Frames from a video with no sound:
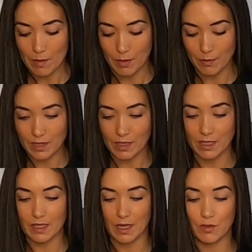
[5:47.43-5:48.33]
I'm just
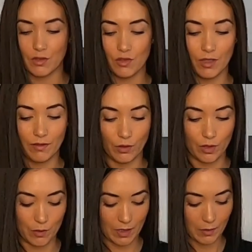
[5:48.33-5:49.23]
going to demonstrate for
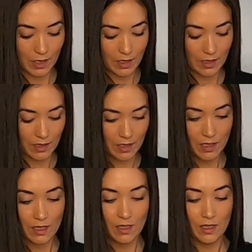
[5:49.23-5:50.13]
you anyway.
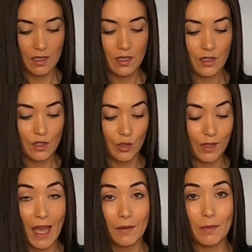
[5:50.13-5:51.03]
So you
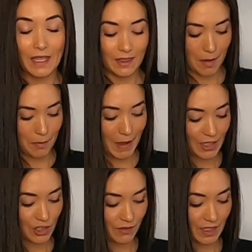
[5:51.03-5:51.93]
can make a
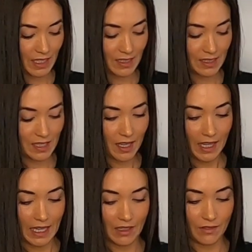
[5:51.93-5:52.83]
batch of these
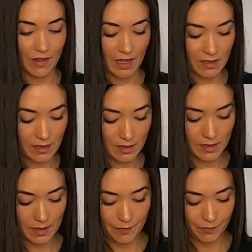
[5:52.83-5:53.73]
in
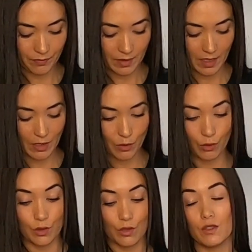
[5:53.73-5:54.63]
advance, and then or
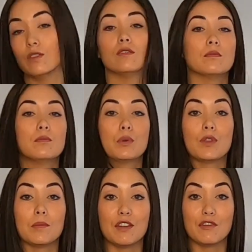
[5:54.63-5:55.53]
you can put
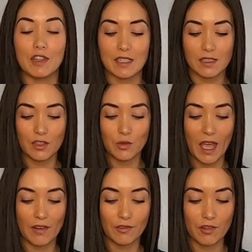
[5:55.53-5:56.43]
them in a freezer. You
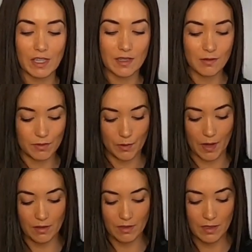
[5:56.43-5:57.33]
can freeze them as
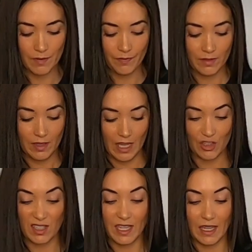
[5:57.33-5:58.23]
well and
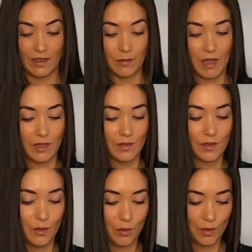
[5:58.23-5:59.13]
just take them out
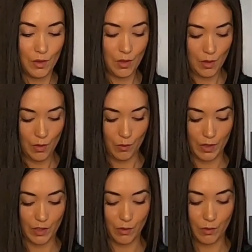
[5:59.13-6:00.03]

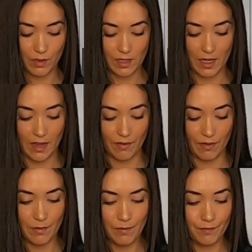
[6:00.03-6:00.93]
when you want to have them.